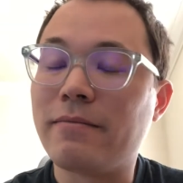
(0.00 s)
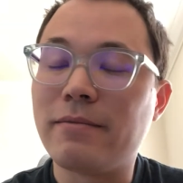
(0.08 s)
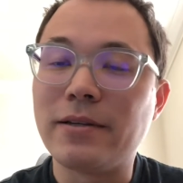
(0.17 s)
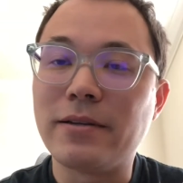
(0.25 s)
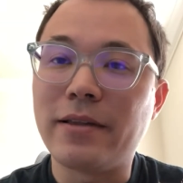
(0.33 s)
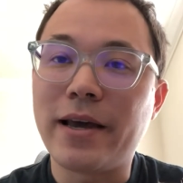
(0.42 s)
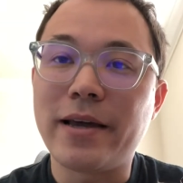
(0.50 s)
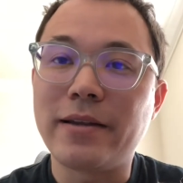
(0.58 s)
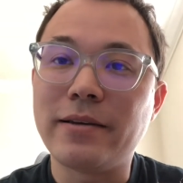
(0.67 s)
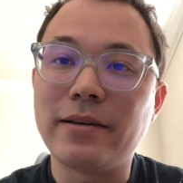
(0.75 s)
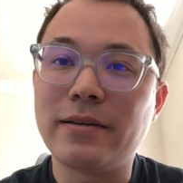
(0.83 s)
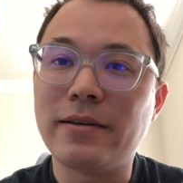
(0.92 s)
into
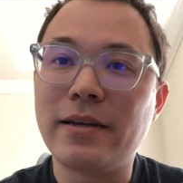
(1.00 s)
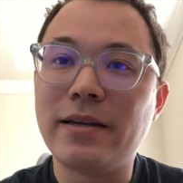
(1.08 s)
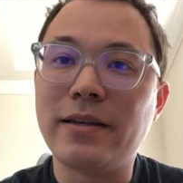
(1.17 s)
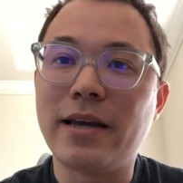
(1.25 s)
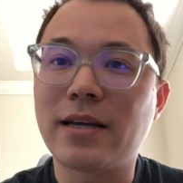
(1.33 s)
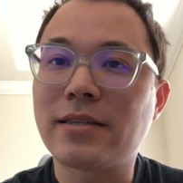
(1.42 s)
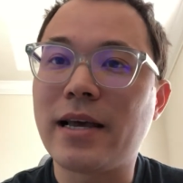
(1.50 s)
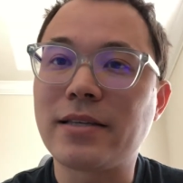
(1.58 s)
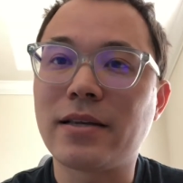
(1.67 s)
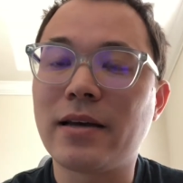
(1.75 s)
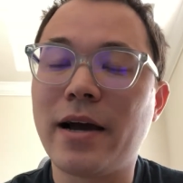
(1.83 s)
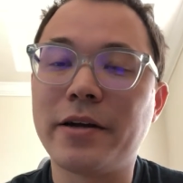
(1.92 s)
that index has
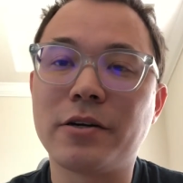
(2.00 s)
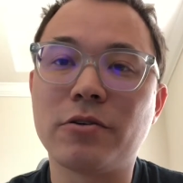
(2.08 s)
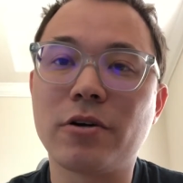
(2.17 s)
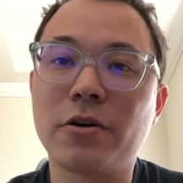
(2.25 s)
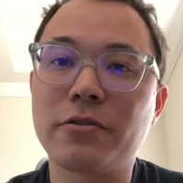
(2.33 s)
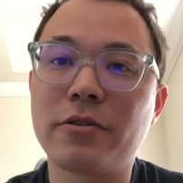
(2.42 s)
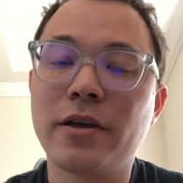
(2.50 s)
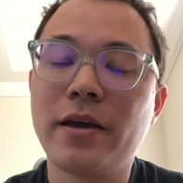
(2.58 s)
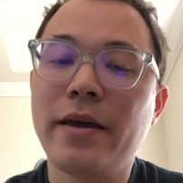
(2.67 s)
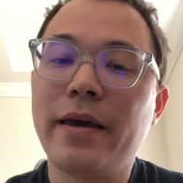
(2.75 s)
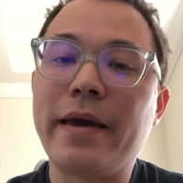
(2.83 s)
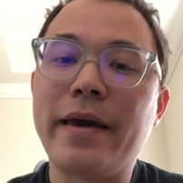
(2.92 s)
higher growth
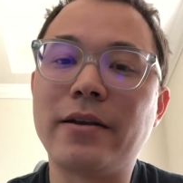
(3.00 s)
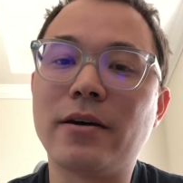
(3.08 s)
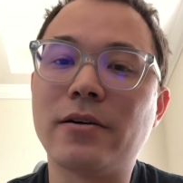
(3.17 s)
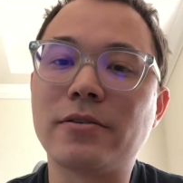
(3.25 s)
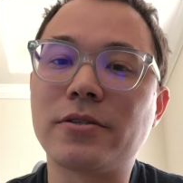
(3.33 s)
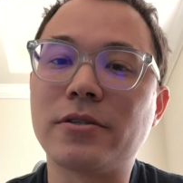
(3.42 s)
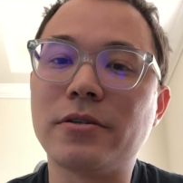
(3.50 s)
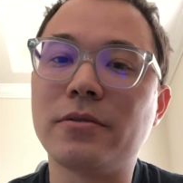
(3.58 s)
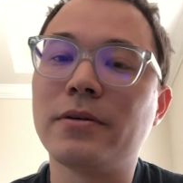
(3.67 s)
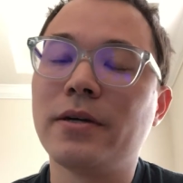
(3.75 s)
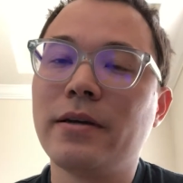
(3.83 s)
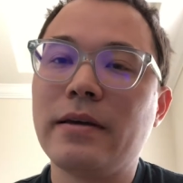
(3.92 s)
and also
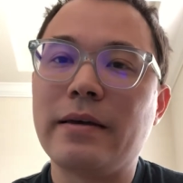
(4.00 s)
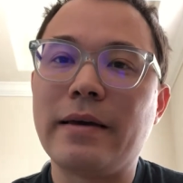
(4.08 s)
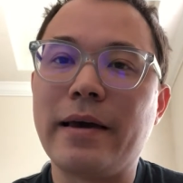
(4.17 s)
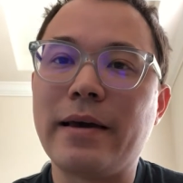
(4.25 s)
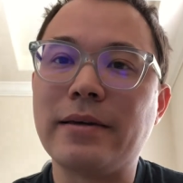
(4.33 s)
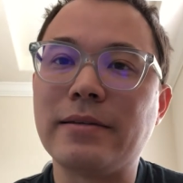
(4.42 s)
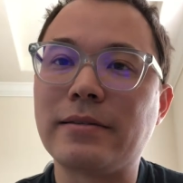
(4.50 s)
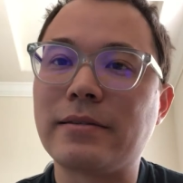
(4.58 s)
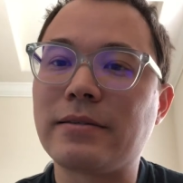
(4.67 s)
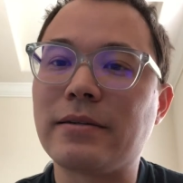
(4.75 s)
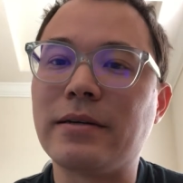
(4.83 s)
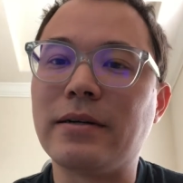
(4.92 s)
it has
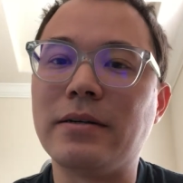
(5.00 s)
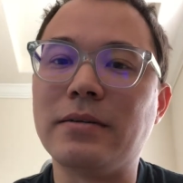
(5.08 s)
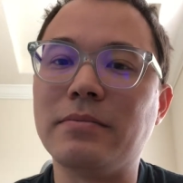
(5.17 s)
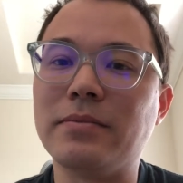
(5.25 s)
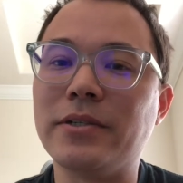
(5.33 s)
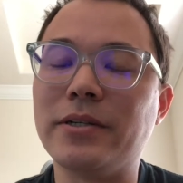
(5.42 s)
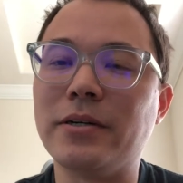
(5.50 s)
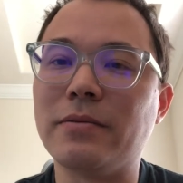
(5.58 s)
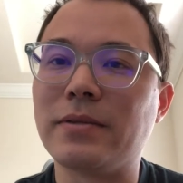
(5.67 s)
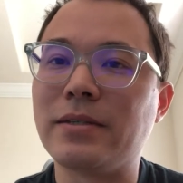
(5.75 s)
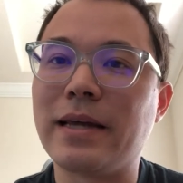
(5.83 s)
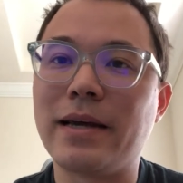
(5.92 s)
um, you know
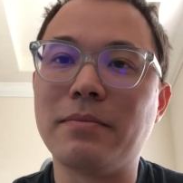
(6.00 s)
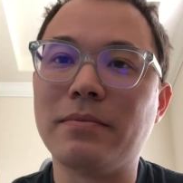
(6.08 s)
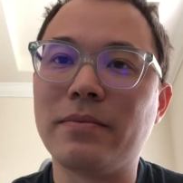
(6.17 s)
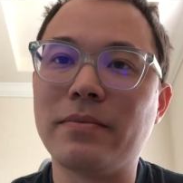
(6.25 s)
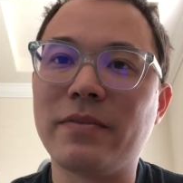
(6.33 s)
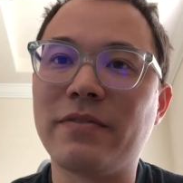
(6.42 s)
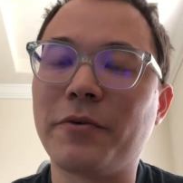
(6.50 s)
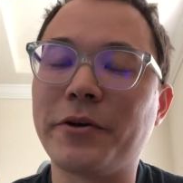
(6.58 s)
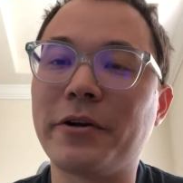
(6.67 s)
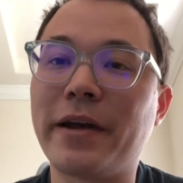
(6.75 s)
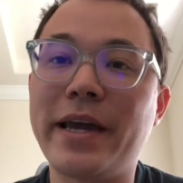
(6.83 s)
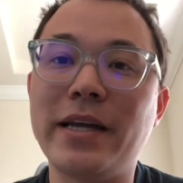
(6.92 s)
it's not for
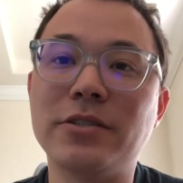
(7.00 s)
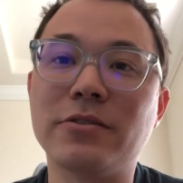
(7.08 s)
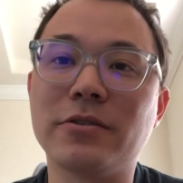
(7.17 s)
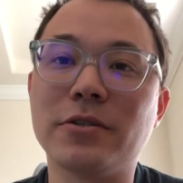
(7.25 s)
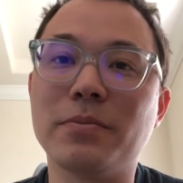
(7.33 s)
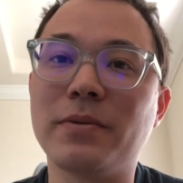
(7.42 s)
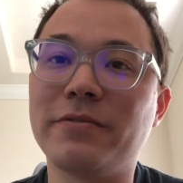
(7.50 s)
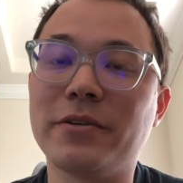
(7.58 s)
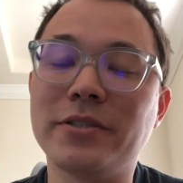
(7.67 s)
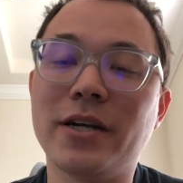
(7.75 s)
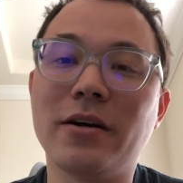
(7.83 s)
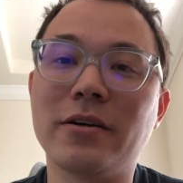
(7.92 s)
your age group if you're
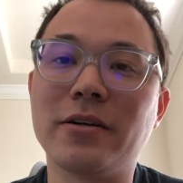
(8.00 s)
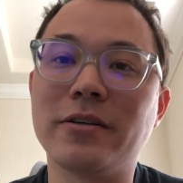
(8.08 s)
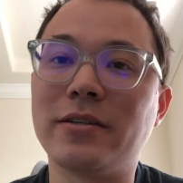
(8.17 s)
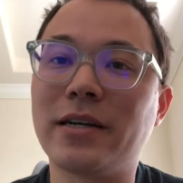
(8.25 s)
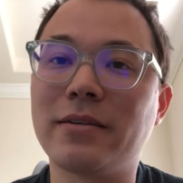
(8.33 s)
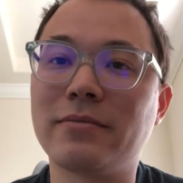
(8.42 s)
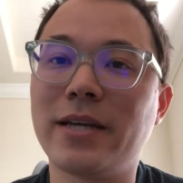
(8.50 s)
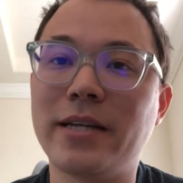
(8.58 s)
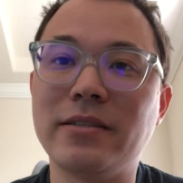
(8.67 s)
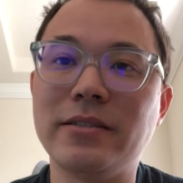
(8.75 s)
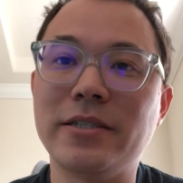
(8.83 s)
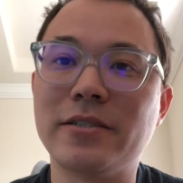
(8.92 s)
younger you're not
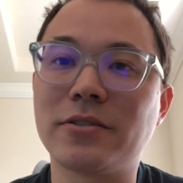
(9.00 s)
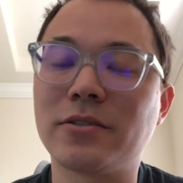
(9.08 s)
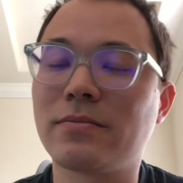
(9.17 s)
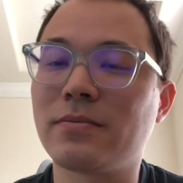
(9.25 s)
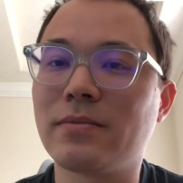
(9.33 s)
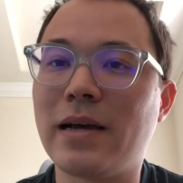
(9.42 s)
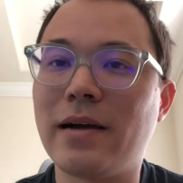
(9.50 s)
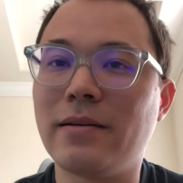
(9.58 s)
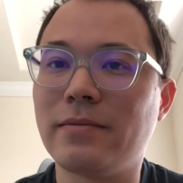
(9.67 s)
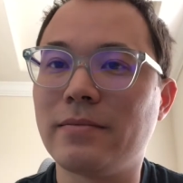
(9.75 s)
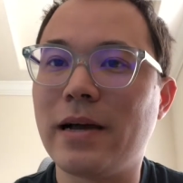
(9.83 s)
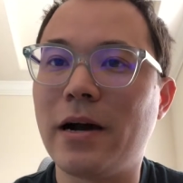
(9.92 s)
10 years
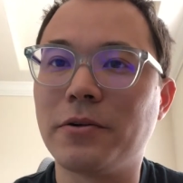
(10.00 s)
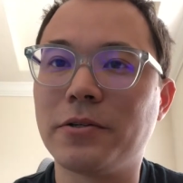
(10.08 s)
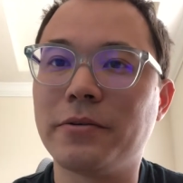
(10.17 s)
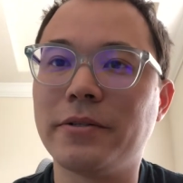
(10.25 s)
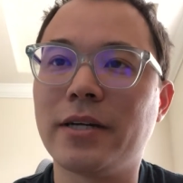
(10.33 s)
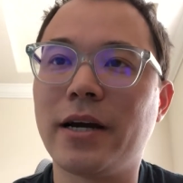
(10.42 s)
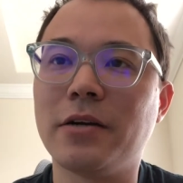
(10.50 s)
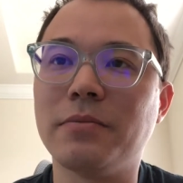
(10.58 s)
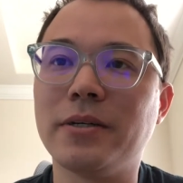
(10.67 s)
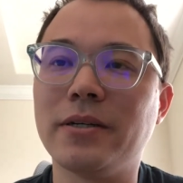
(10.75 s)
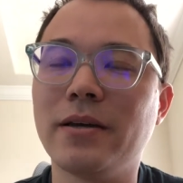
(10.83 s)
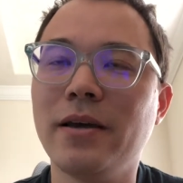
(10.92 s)
out to
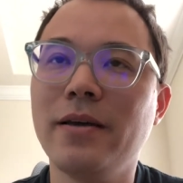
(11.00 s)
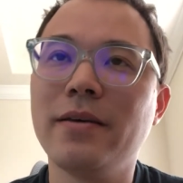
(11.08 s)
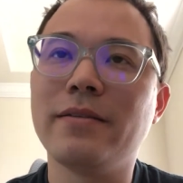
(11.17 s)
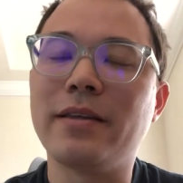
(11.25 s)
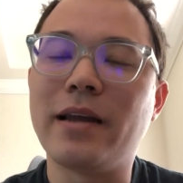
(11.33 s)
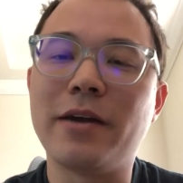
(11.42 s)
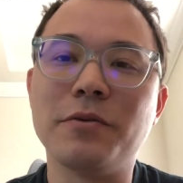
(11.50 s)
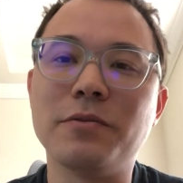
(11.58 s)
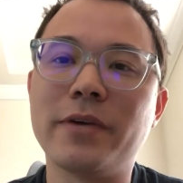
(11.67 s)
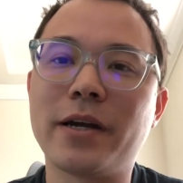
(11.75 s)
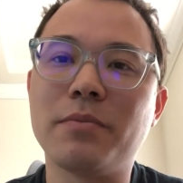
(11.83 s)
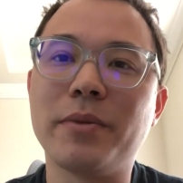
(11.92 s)
retirement then i would
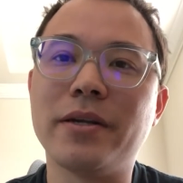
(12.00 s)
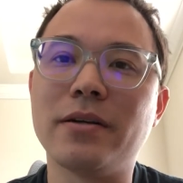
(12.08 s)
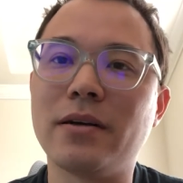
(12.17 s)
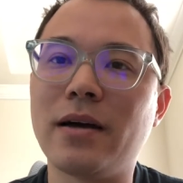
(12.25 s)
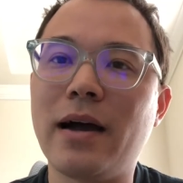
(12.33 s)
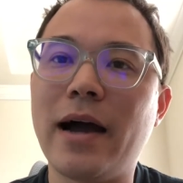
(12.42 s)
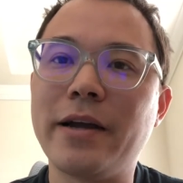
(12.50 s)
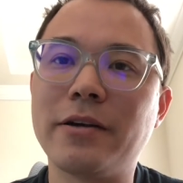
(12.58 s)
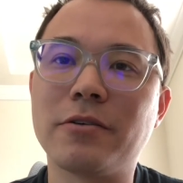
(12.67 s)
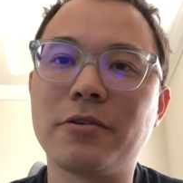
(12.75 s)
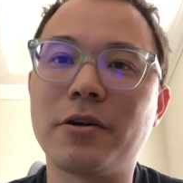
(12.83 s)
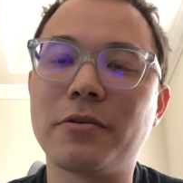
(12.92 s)
recommend a higher
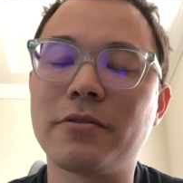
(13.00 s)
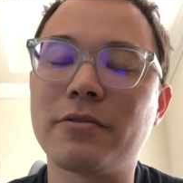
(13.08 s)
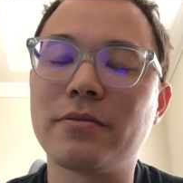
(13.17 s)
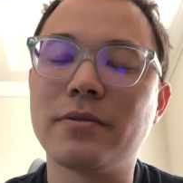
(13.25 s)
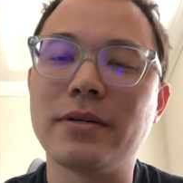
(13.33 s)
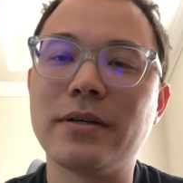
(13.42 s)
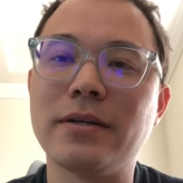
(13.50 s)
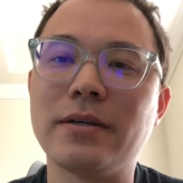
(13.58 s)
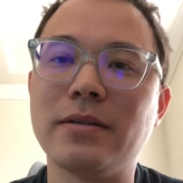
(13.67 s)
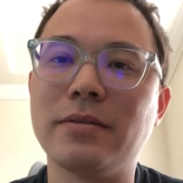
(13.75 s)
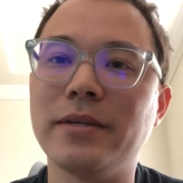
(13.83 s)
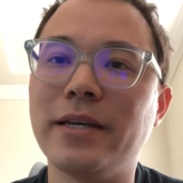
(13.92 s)
growth
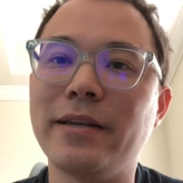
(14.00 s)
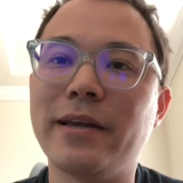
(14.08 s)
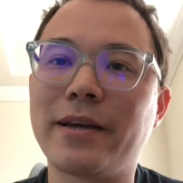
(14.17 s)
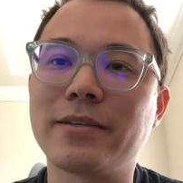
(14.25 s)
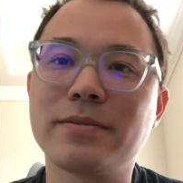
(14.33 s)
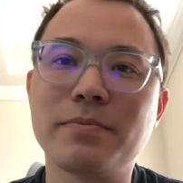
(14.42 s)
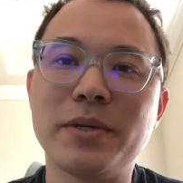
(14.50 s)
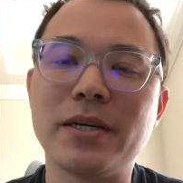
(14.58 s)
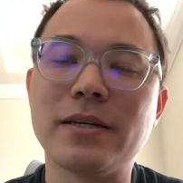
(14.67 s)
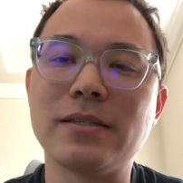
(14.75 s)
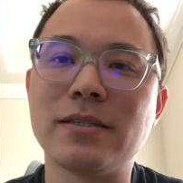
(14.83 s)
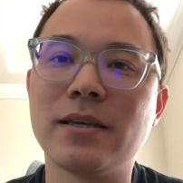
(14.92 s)
uh, index
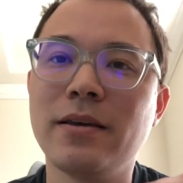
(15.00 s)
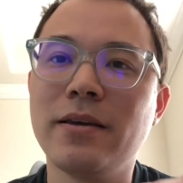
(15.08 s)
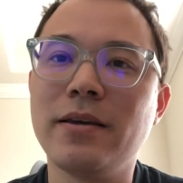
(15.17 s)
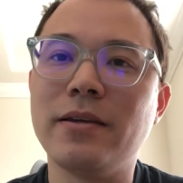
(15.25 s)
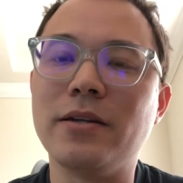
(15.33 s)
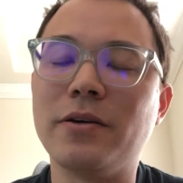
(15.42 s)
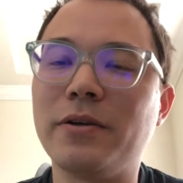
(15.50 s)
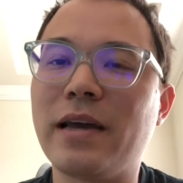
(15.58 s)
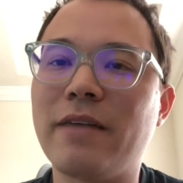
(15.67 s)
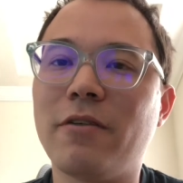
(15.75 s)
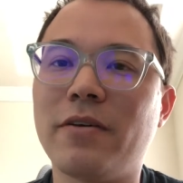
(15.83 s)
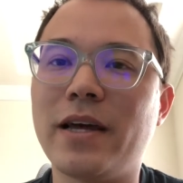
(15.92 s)
because you know you
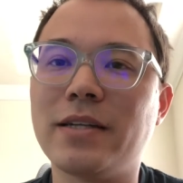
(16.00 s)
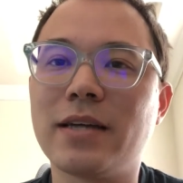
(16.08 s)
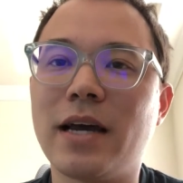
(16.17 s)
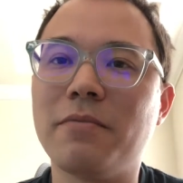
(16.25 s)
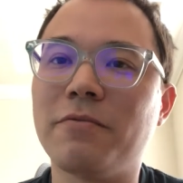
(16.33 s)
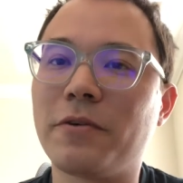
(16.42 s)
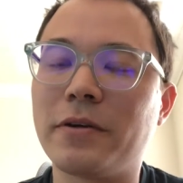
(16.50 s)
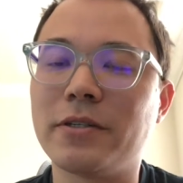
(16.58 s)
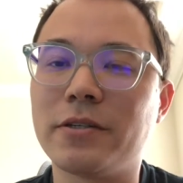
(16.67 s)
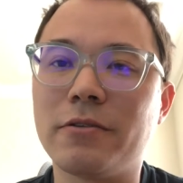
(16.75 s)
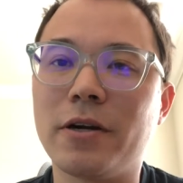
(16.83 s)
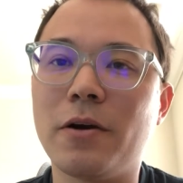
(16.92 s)
have all that time for it to
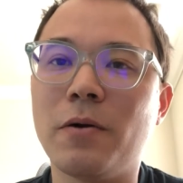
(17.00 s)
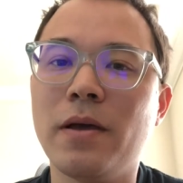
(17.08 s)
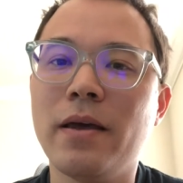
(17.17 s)
grow